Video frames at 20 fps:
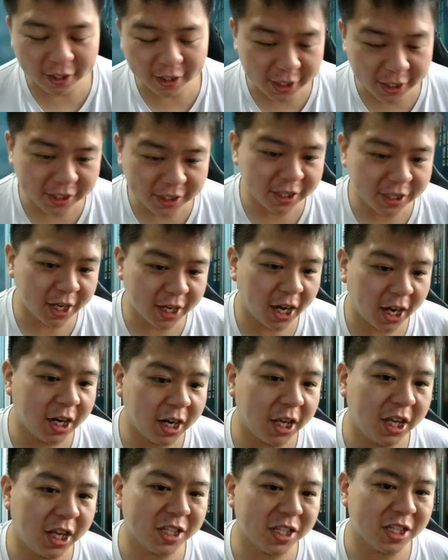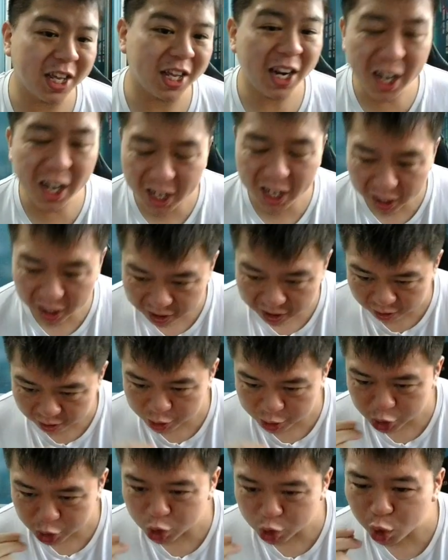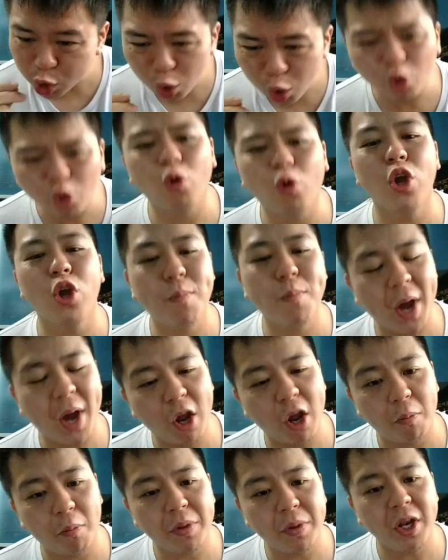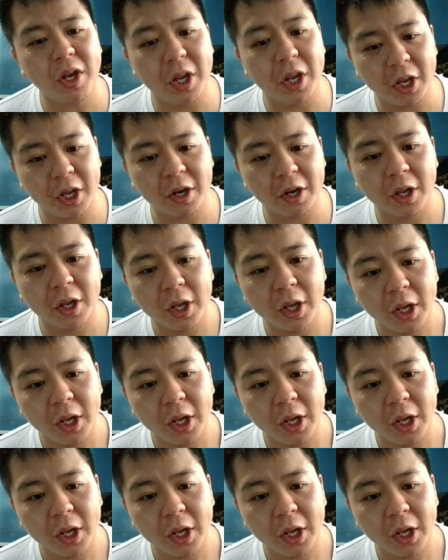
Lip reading: this card is a little slow in my opinion.